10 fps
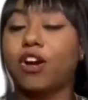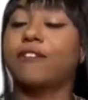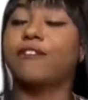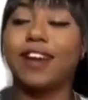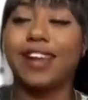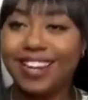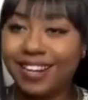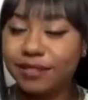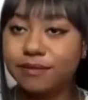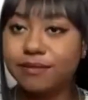are
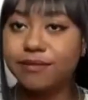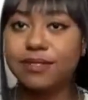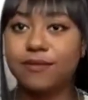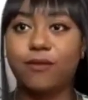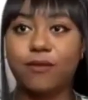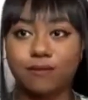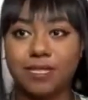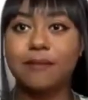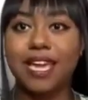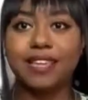afraid
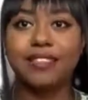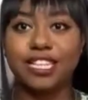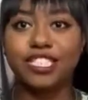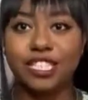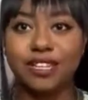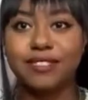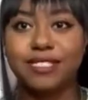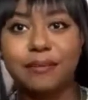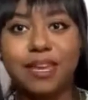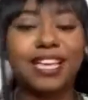to make that shift,
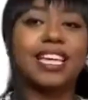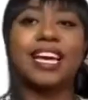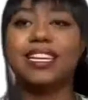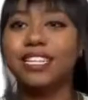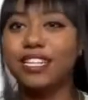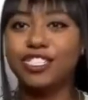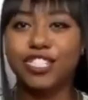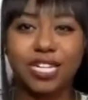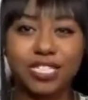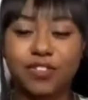to make that
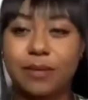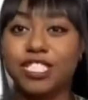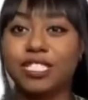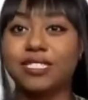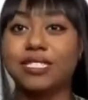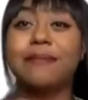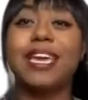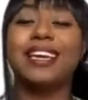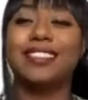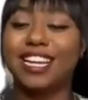transformation, to
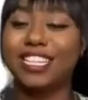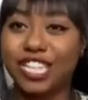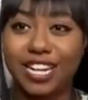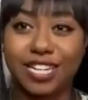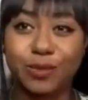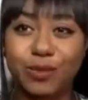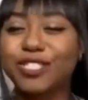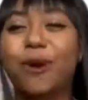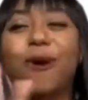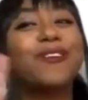make that change, which
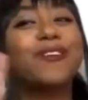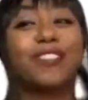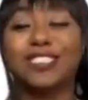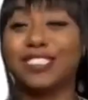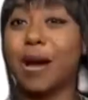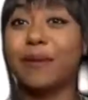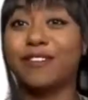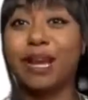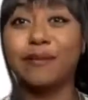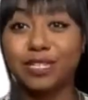is a whole nother topic,
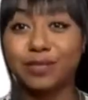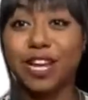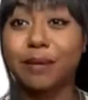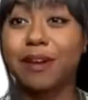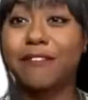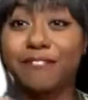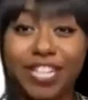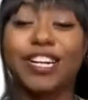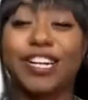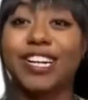right? Because we're talking about
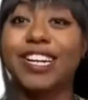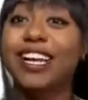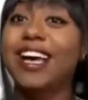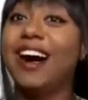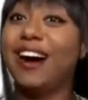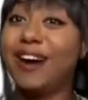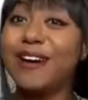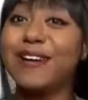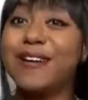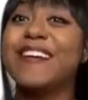fear,
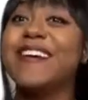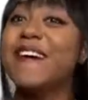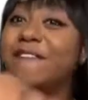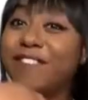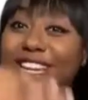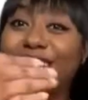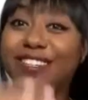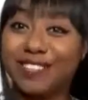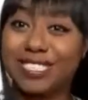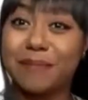
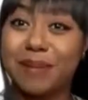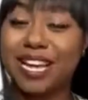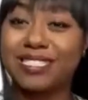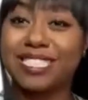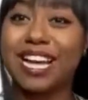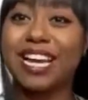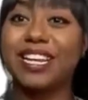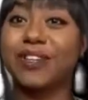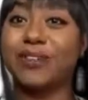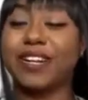fear of stepping
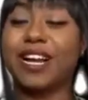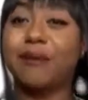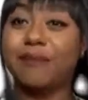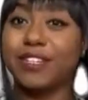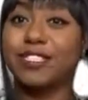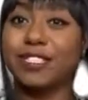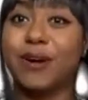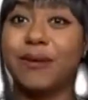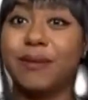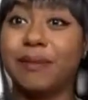outside your comfort
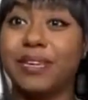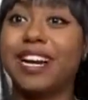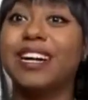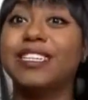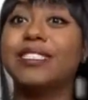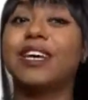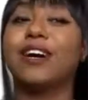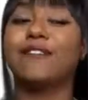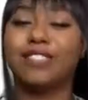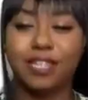zone because
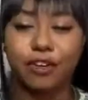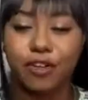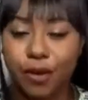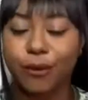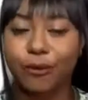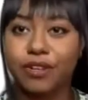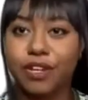of the unknown,